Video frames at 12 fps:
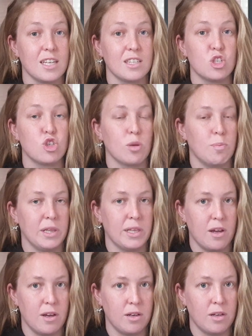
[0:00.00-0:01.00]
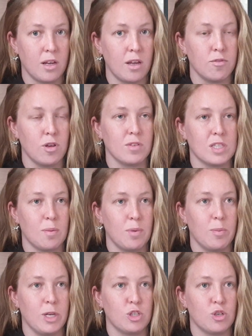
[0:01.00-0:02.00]
it's 999 if you have a
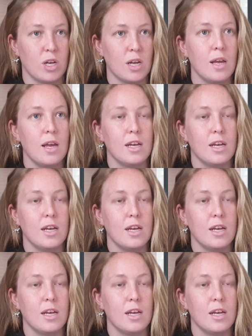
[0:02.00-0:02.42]
supplementary.